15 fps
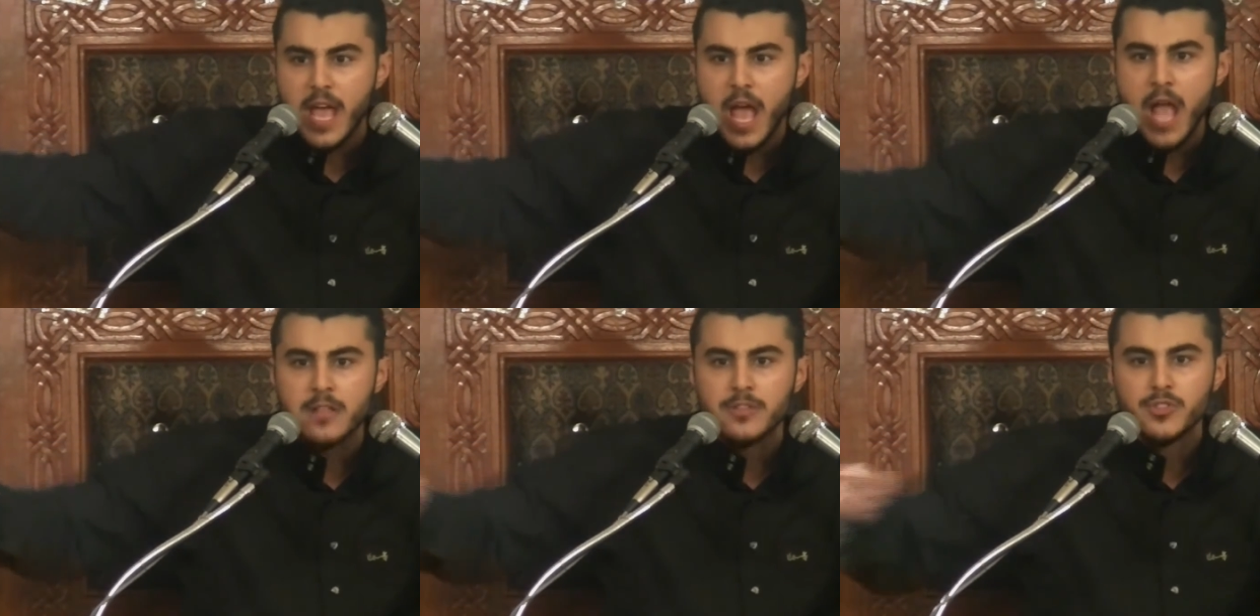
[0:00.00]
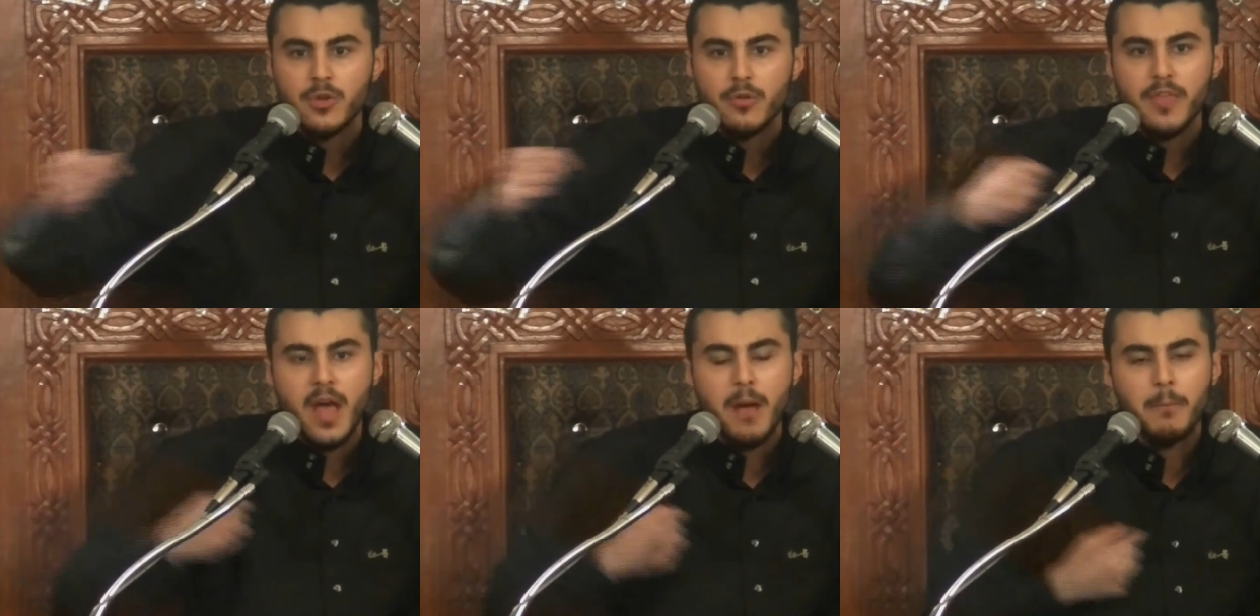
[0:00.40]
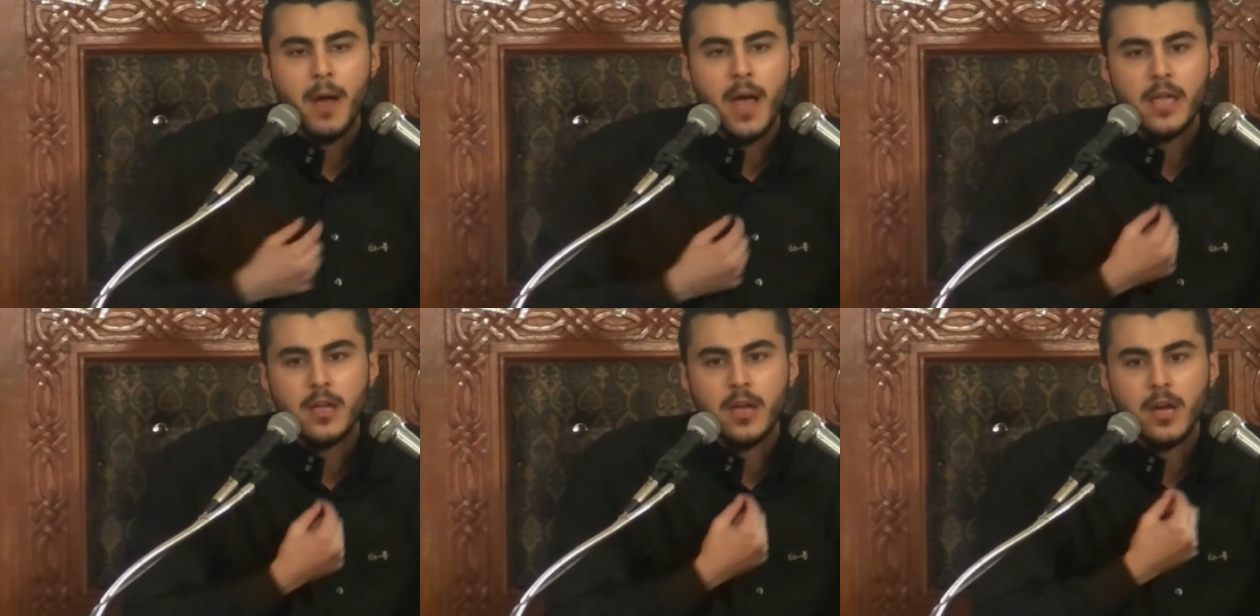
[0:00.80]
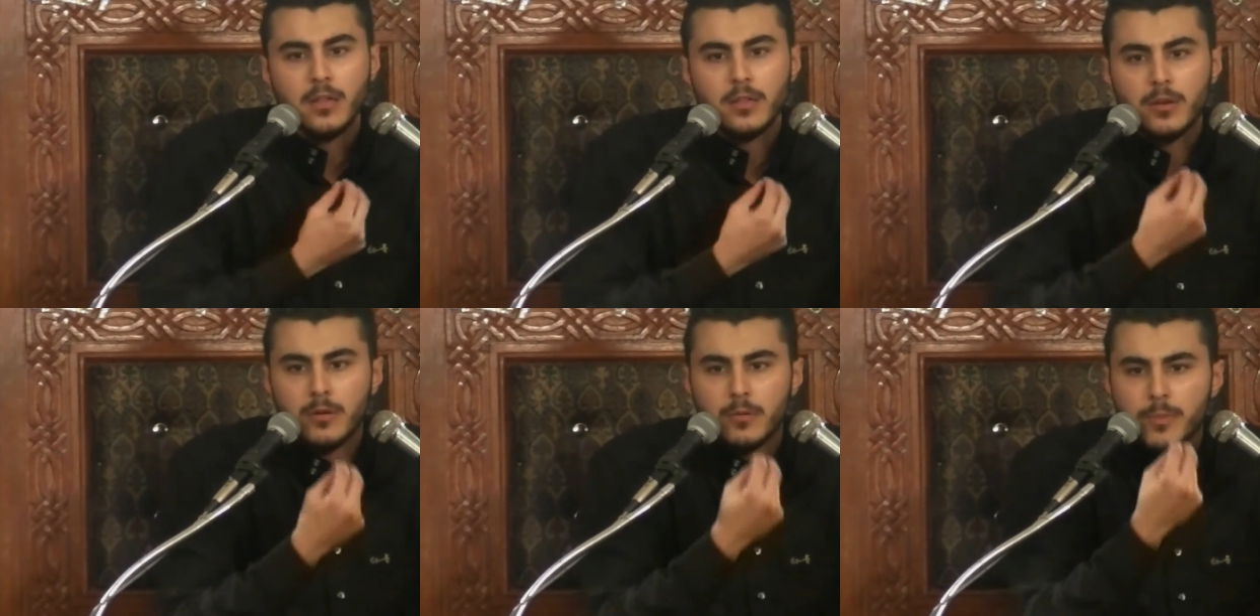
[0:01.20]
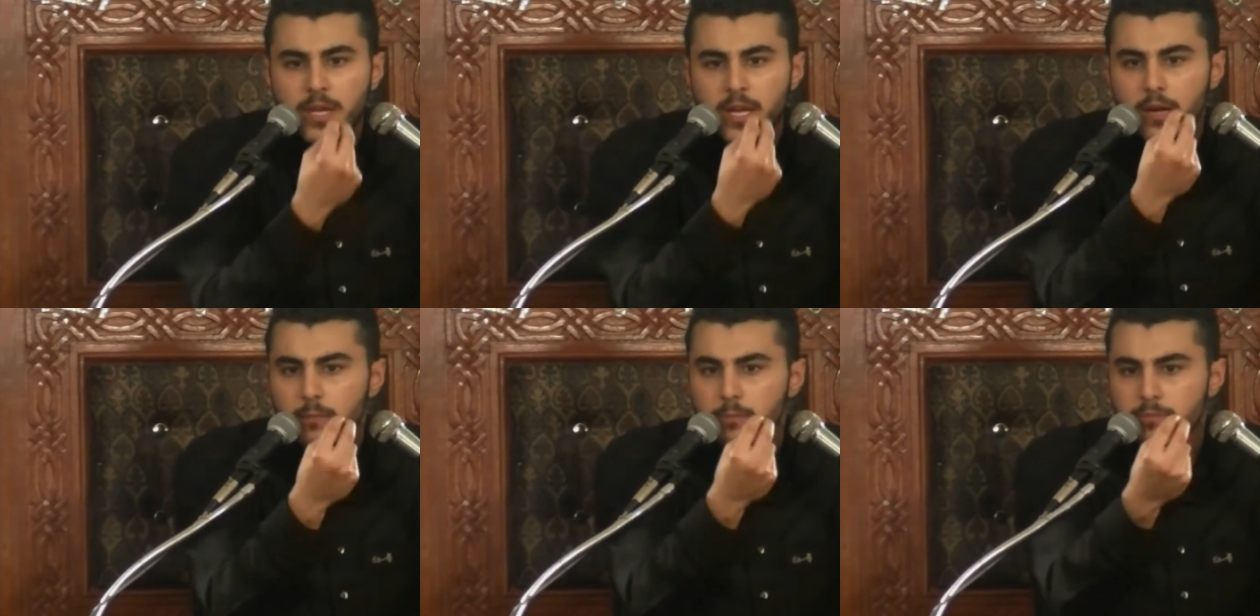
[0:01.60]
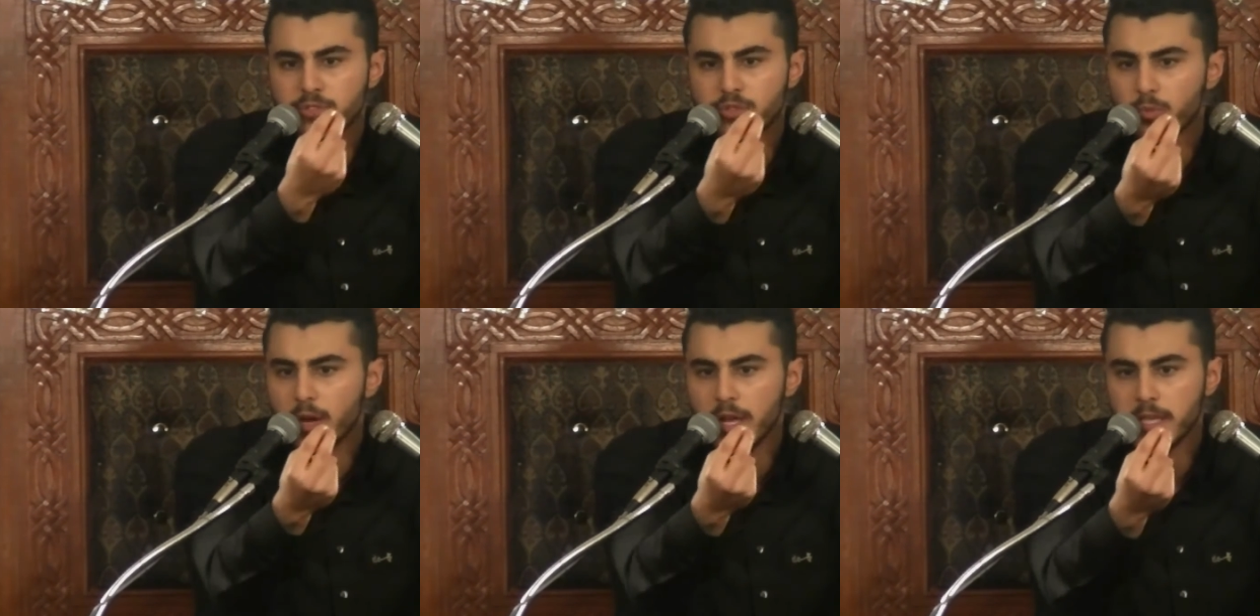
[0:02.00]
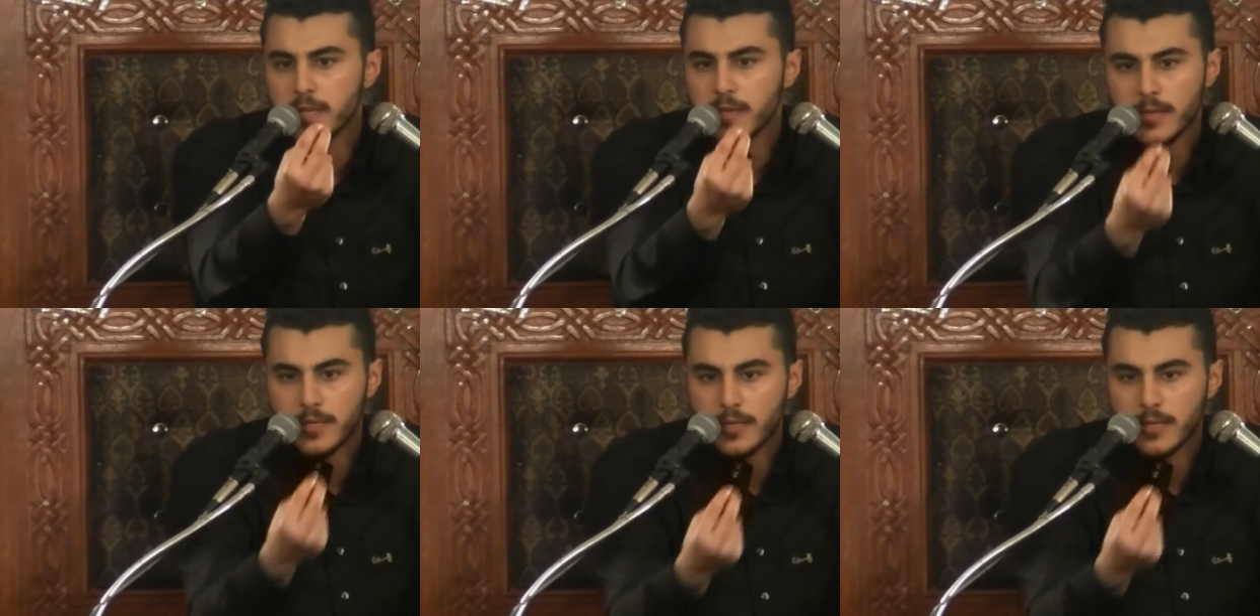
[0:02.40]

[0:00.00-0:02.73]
and so that my color becomes white.